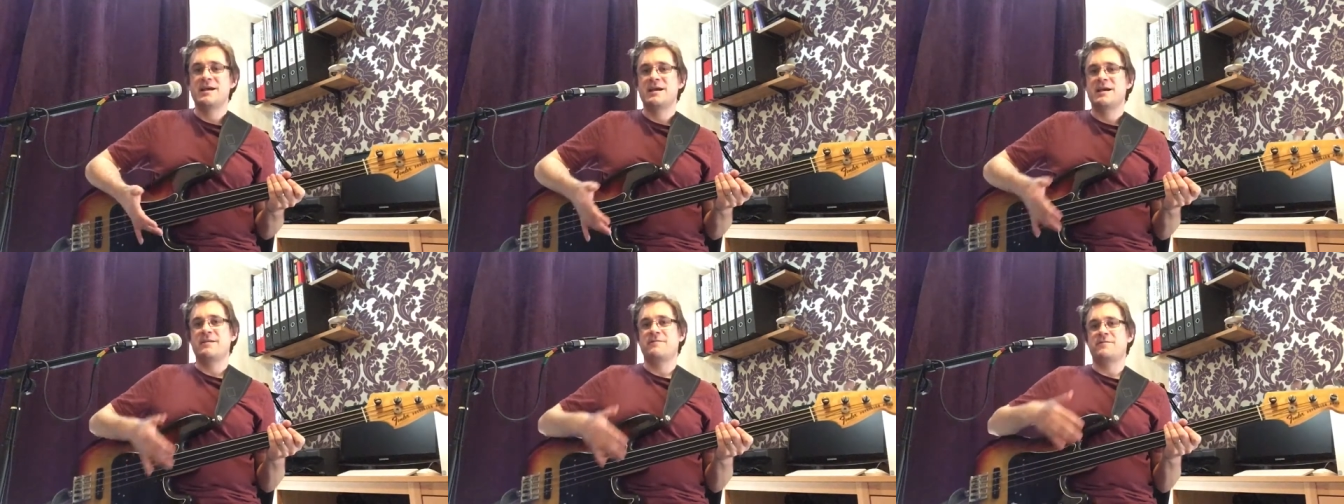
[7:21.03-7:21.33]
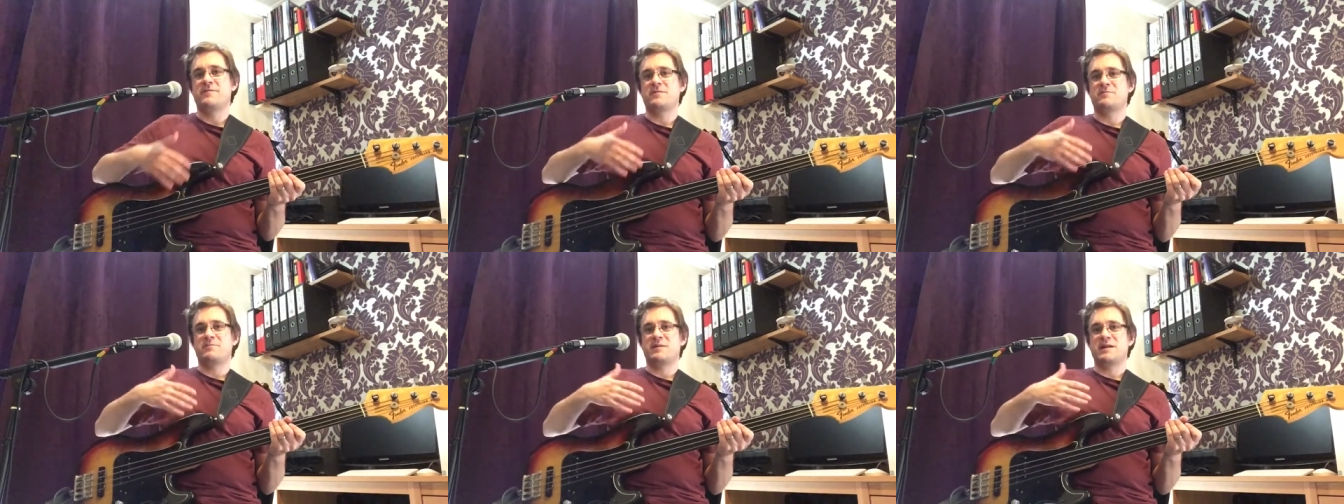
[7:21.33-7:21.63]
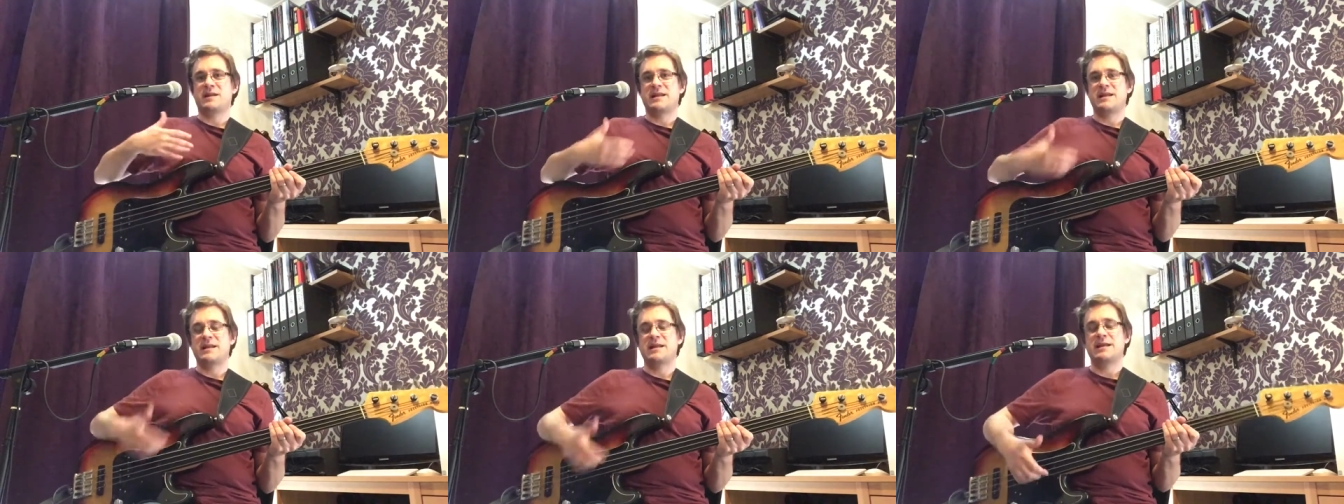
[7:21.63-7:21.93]
If you're
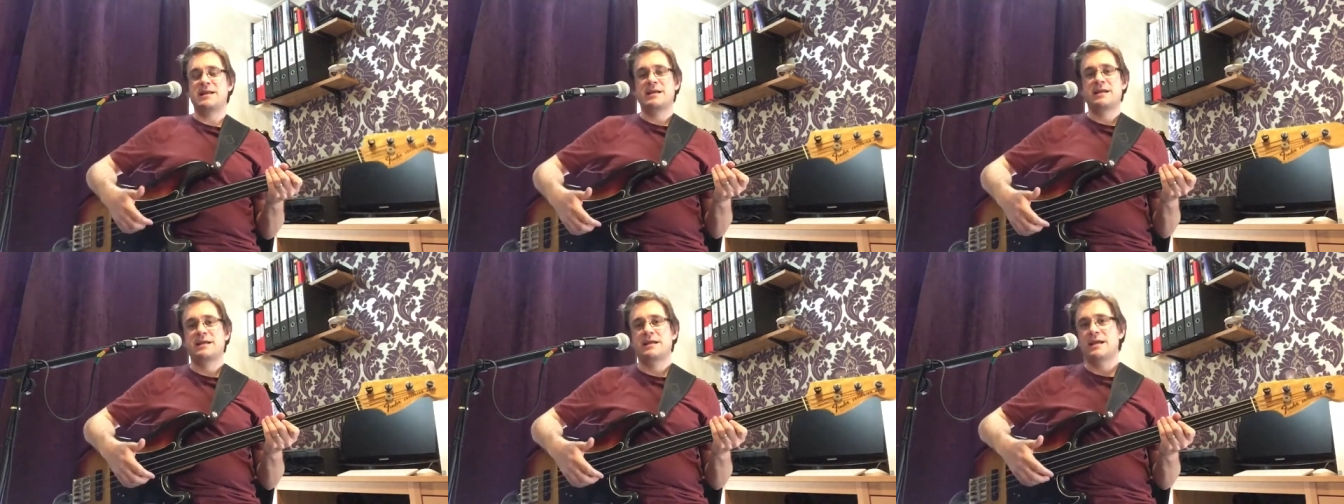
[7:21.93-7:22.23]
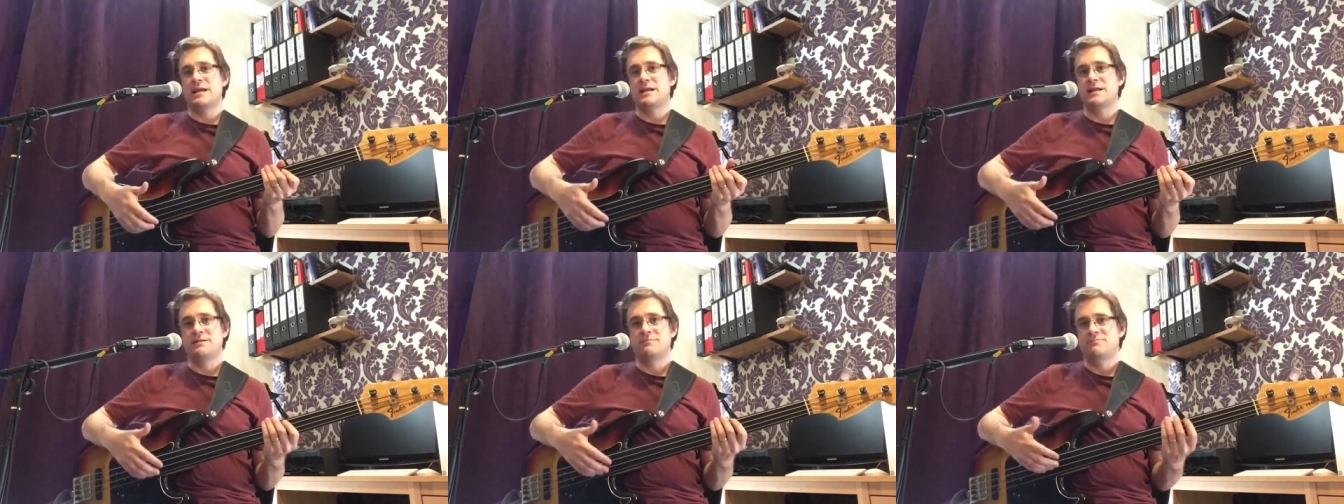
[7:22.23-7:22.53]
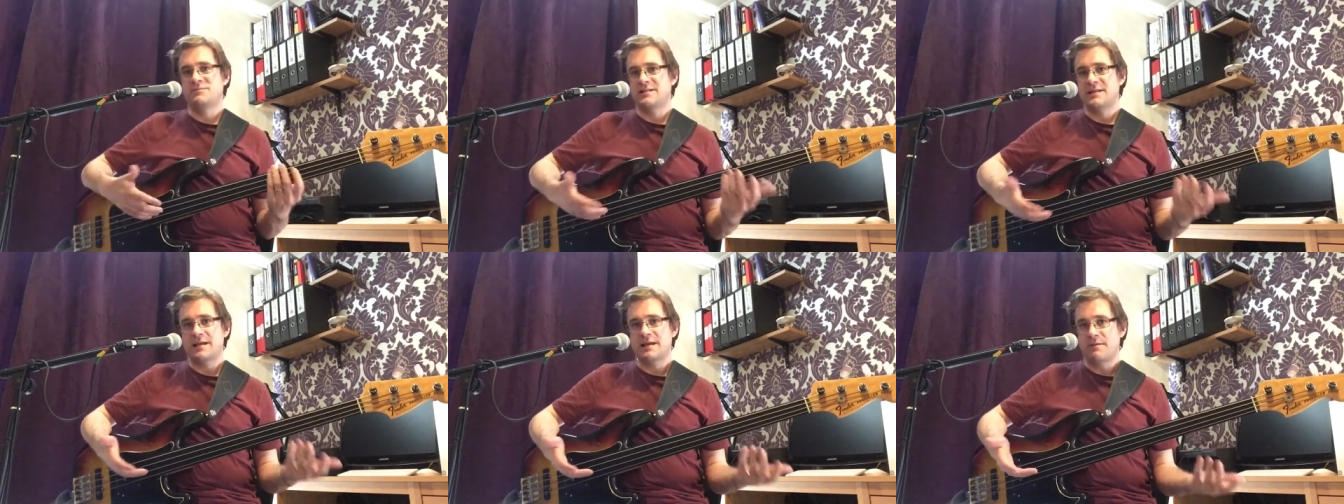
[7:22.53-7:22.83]
playing in,
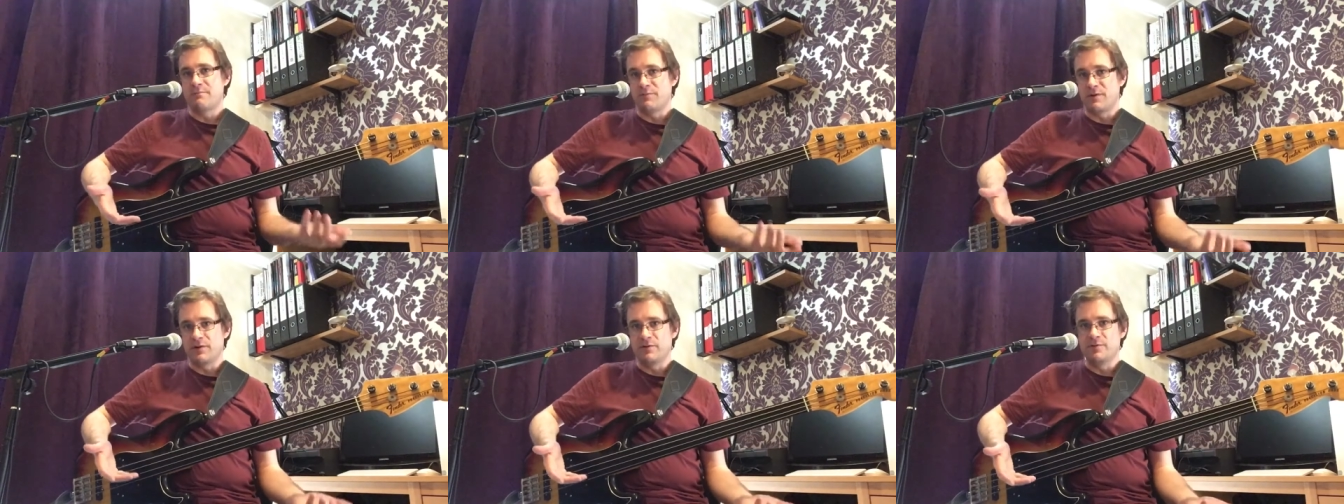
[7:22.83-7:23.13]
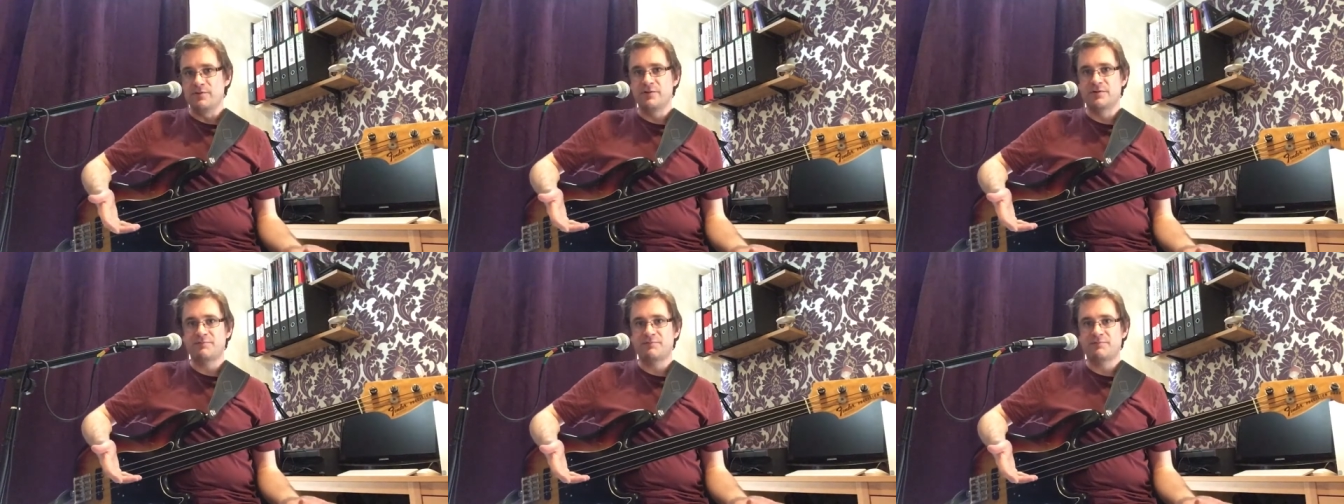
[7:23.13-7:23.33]
say, a blues